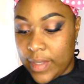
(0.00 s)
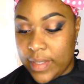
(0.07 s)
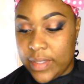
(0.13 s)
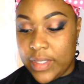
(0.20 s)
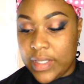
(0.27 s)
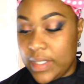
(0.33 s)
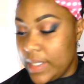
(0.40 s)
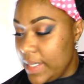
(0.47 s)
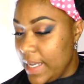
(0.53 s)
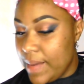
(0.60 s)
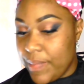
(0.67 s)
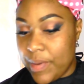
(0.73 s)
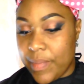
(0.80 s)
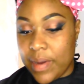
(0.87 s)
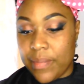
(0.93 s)
just to
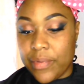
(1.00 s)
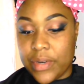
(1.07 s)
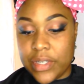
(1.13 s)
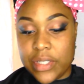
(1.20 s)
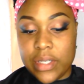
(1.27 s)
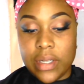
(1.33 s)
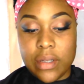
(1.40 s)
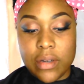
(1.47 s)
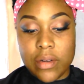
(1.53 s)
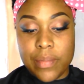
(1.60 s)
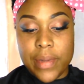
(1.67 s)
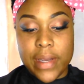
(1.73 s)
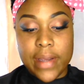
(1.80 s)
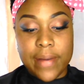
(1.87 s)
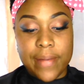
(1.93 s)
dampen my brush a little
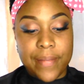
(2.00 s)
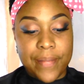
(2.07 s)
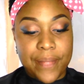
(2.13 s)
bit.